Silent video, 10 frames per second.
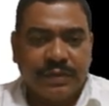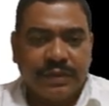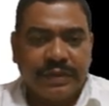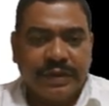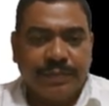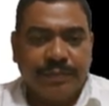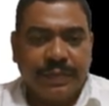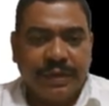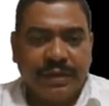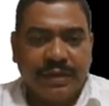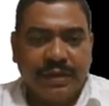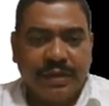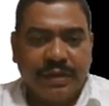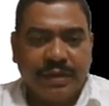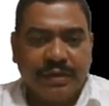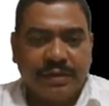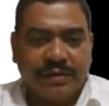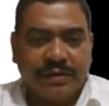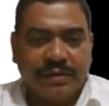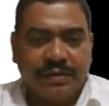then B3 is
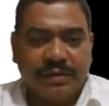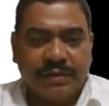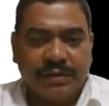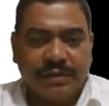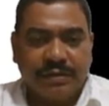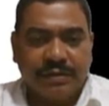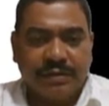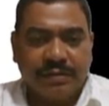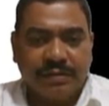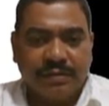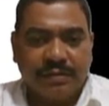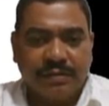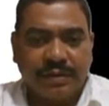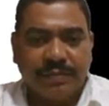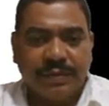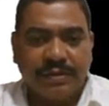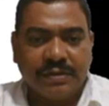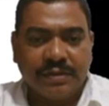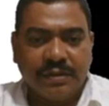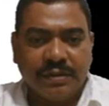the GCD. That means
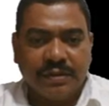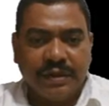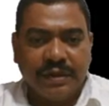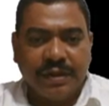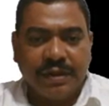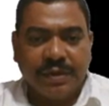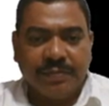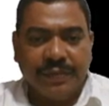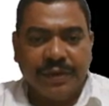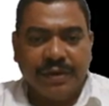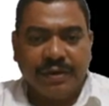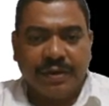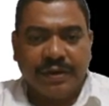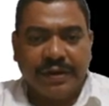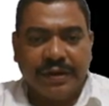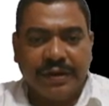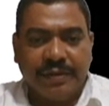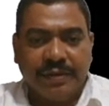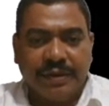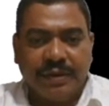M and B are
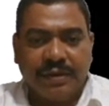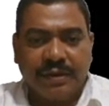relatively,